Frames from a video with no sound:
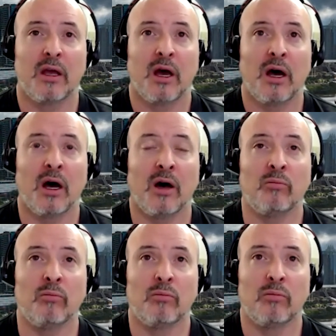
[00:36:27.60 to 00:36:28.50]

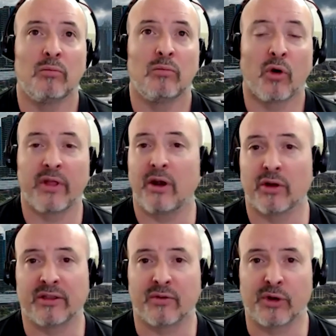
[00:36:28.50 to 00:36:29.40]
um, or they don't
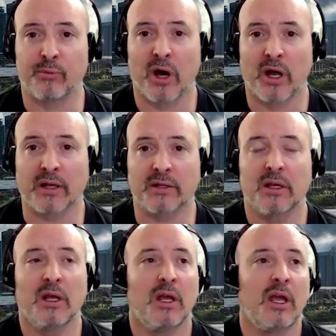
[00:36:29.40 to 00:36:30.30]
get the free product.
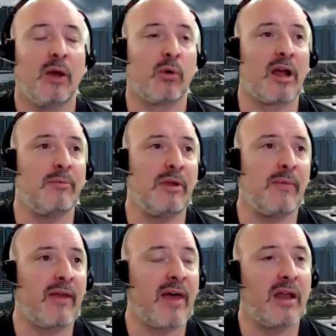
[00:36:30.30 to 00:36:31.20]
And what I mean
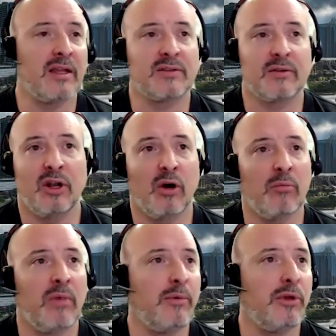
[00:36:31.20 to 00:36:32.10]
by that is, you know,
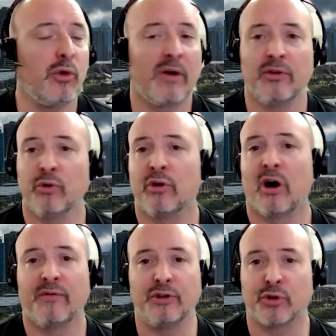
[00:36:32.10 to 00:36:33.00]
maybe you have a new
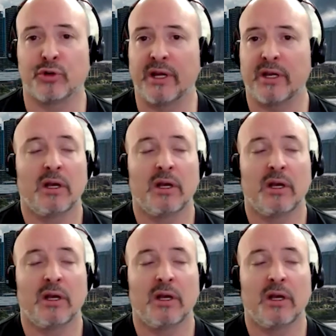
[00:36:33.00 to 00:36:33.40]
coffee drink.